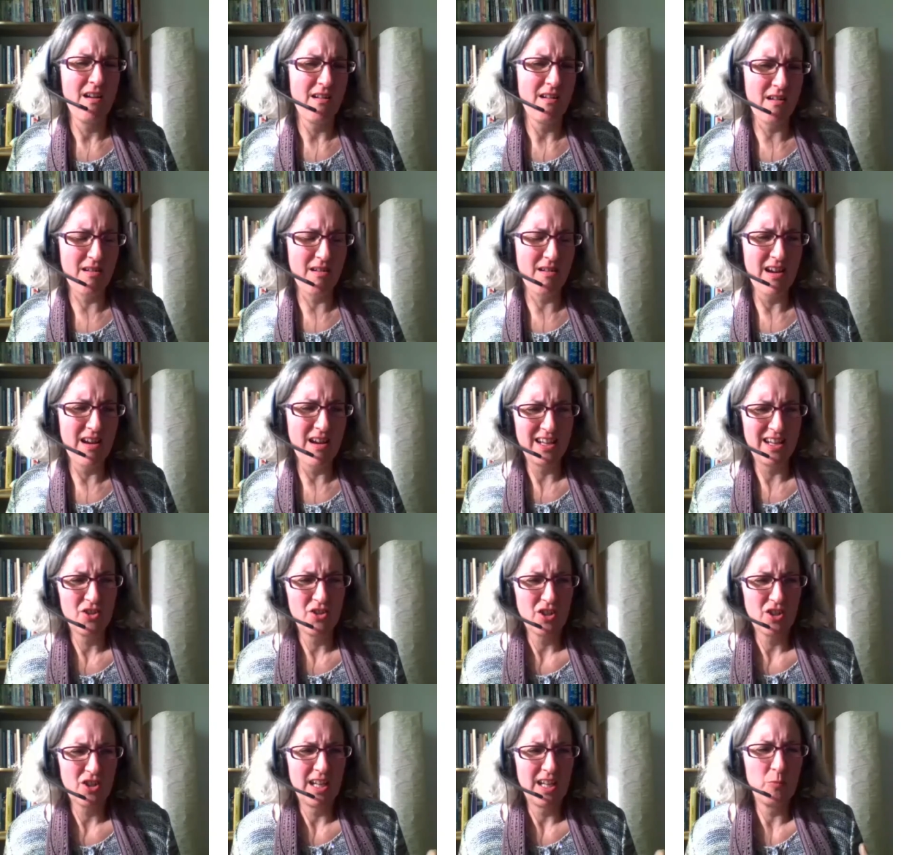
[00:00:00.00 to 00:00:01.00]
our
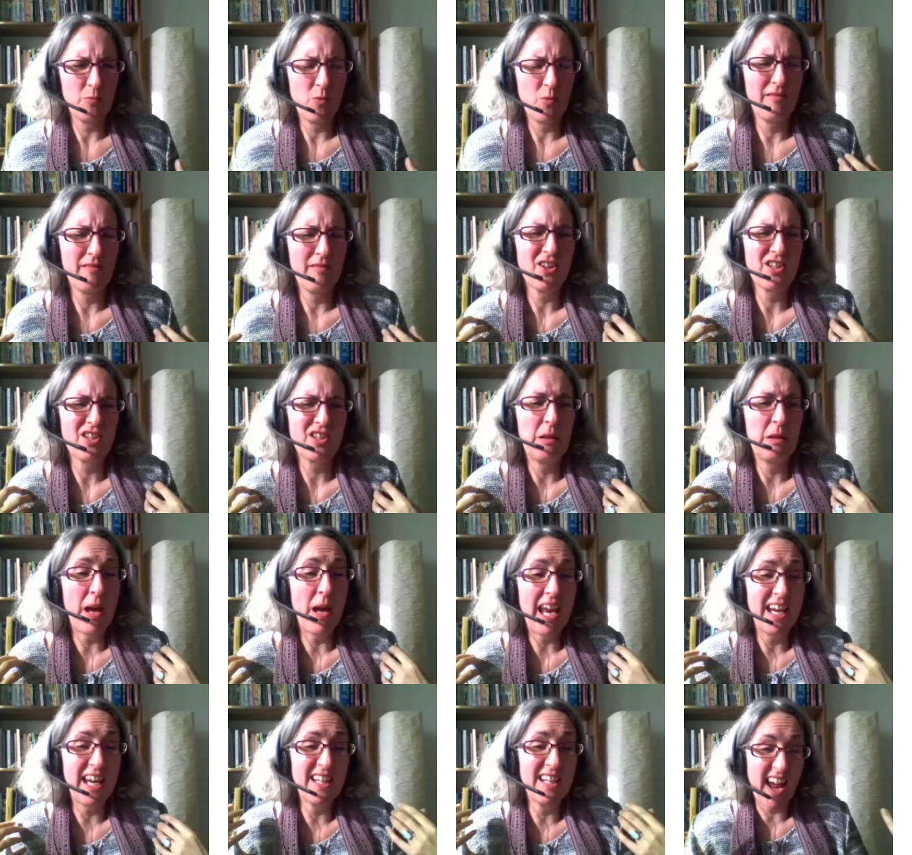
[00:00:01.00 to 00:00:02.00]
energy and we're actually
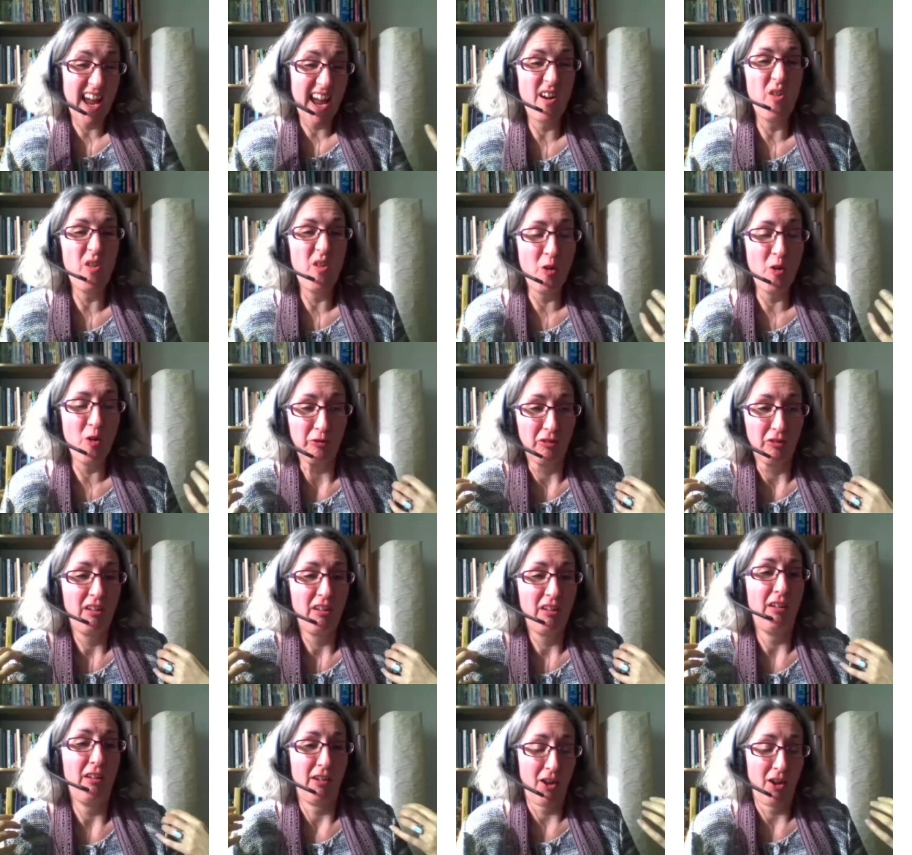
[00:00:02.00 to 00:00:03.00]
made out of
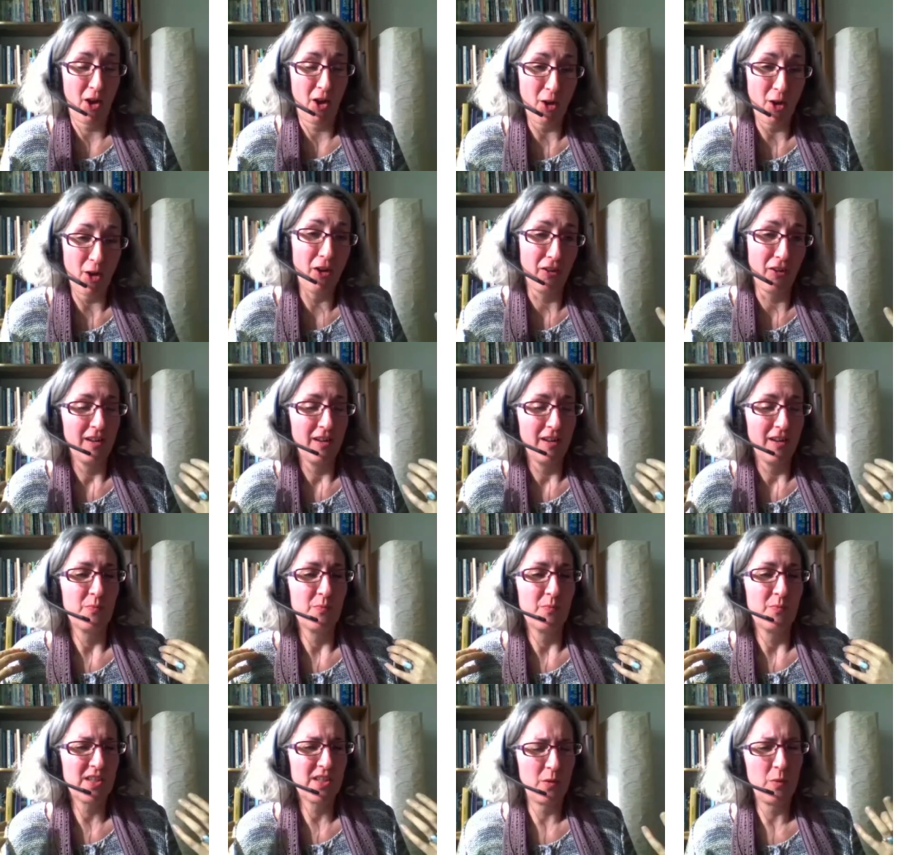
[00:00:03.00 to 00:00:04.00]
her.
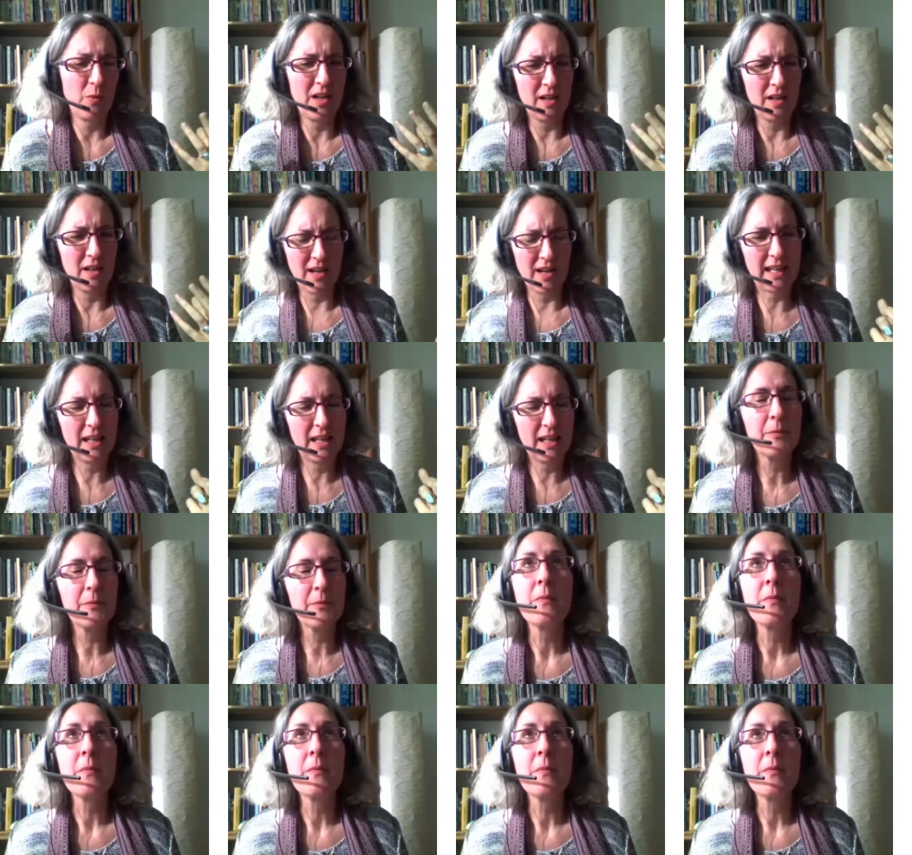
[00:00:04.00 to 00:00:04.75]
So we're like